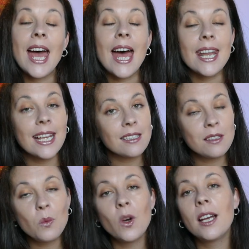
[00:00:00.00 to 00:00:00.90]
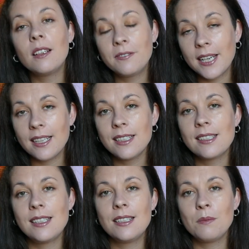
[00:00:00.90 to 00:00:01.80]
and as the wild fowling
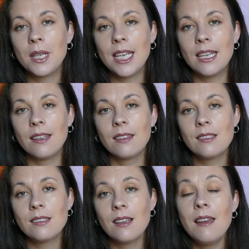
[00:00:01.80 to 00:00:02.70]
season begins,